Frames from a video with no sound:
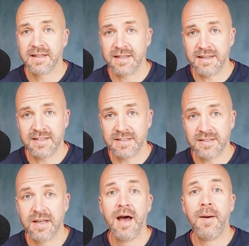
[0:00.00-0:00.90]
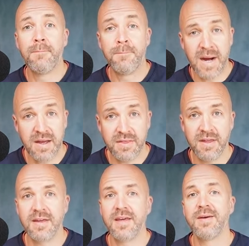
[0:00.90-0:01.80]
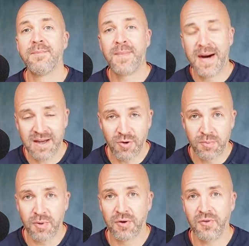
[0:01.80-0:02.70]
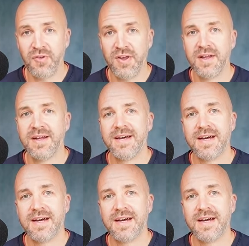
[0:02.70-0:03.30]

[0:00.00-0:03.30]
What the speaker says: that this is my thinking, my own policy,